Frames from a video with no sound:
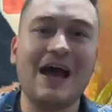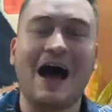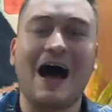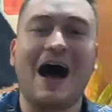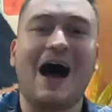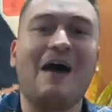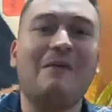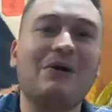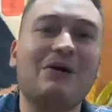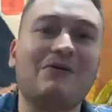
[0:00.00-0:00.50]

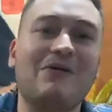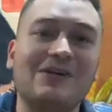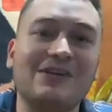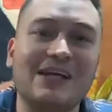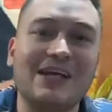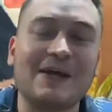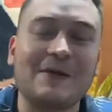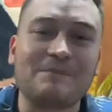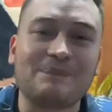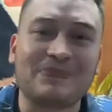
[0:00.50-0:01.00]

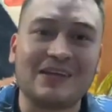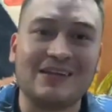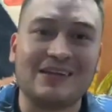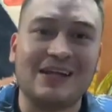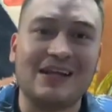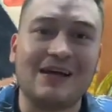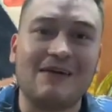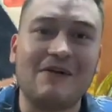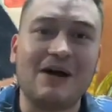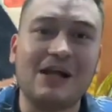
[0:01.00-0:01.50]
Amarone
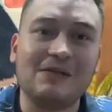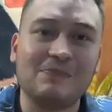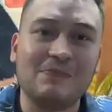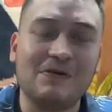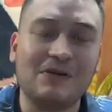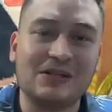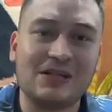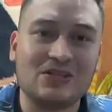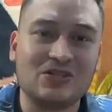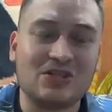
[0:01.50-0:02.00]
della
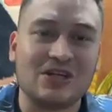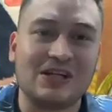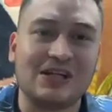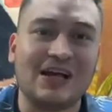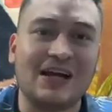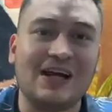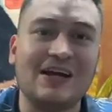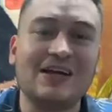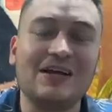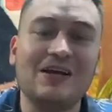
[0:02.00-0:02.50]

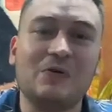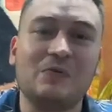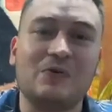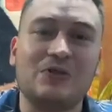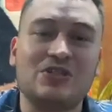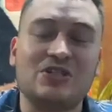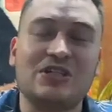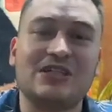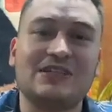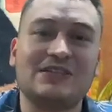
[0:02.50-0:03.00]
Valpolicella,
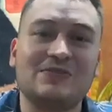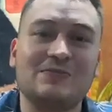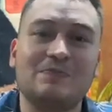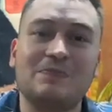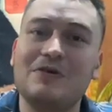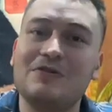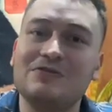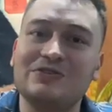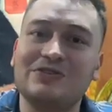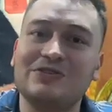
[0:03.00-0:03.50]
which is
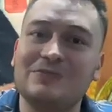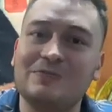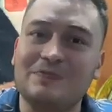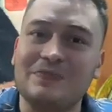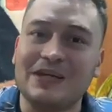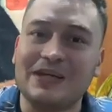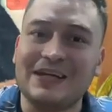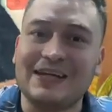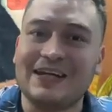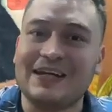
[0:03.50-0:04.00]
supposed to
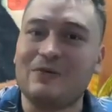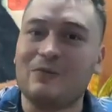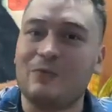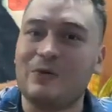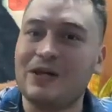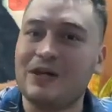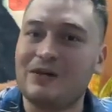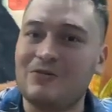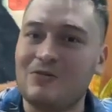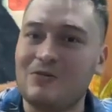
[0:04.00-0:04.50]
be, and we
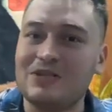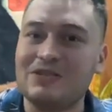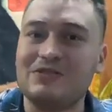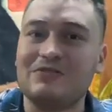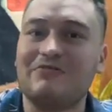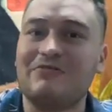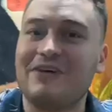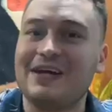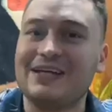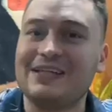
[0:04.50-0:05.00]
are going to
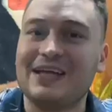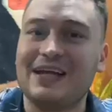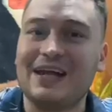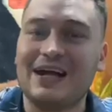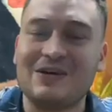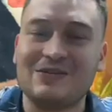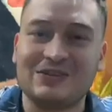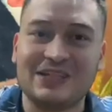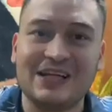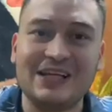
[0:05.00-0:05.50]
find that
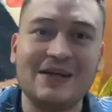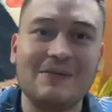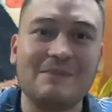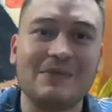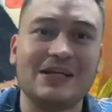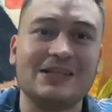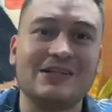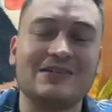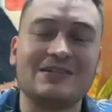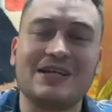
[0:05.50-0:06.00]
out in a
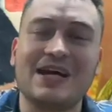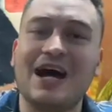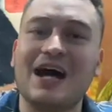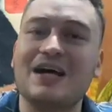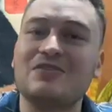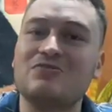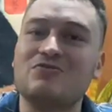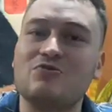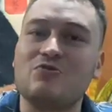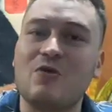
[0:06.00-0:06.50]
minute, a
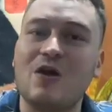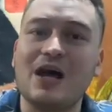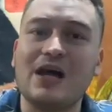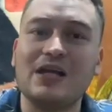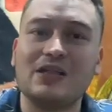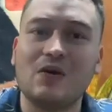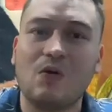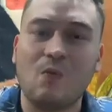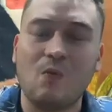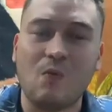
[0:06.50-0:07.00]
dry
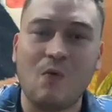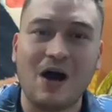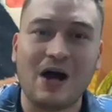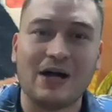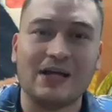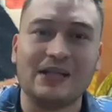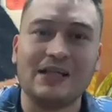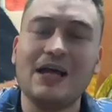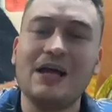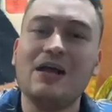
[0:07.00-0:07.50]

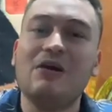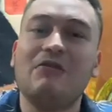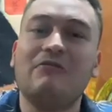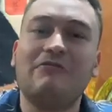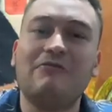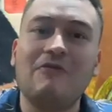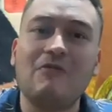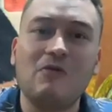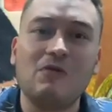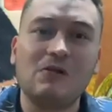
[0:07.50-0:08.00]
wine,
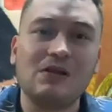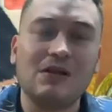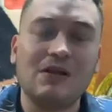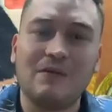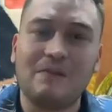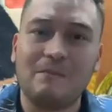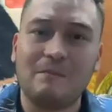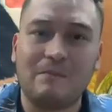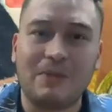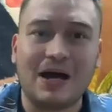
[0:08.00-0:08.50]
full
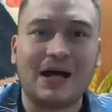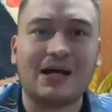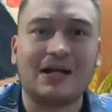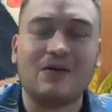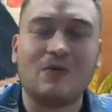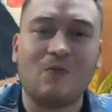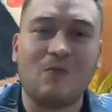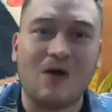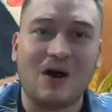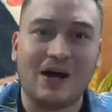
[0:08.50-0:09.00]
body
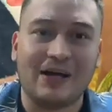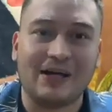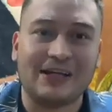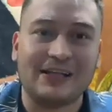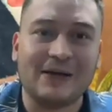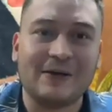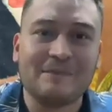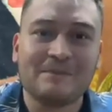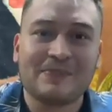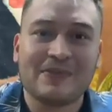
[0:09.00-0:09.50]

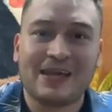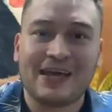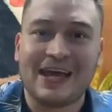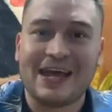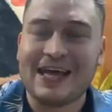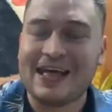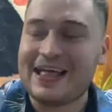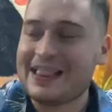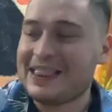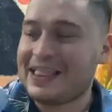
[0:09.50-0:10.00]
wine.
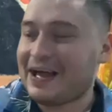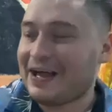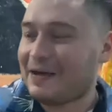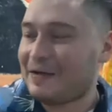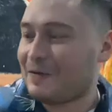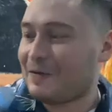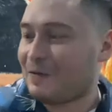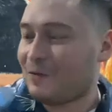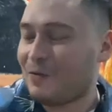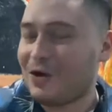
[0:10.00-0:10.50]
And
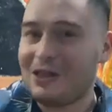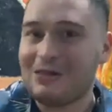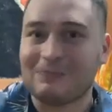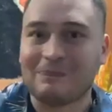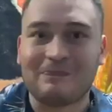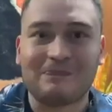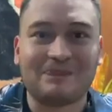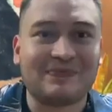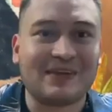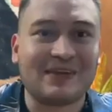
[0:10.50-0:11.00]
well,
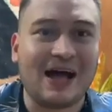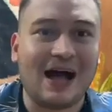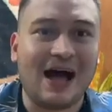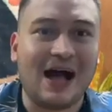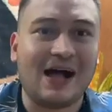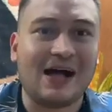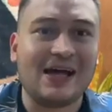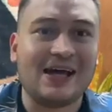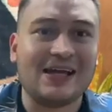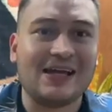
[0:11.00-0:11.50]

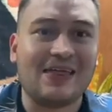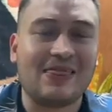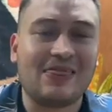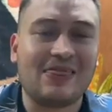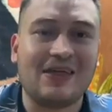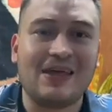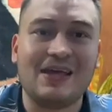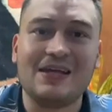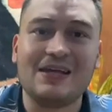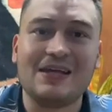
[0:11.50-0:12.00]
I
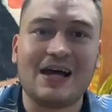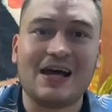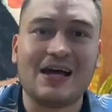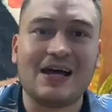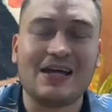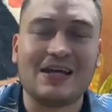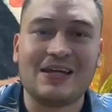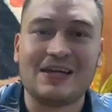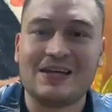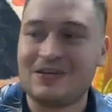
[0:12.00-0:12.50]
think
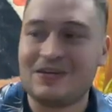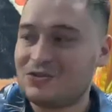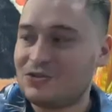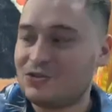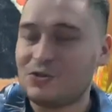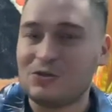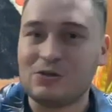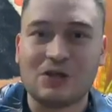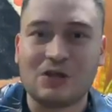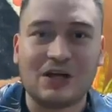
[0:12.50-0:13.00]
I
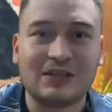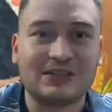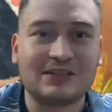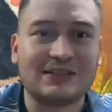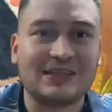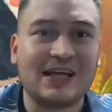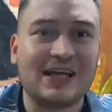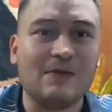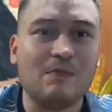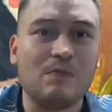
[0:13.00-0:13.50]
should not
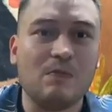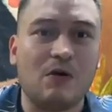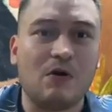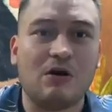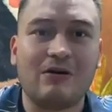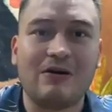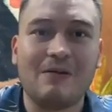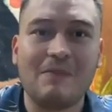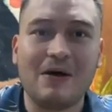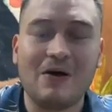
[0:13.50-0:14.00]
say
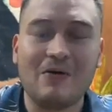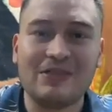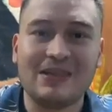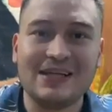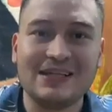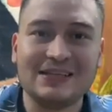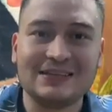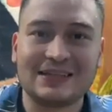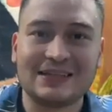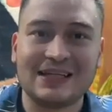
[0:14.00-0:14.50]
more about this.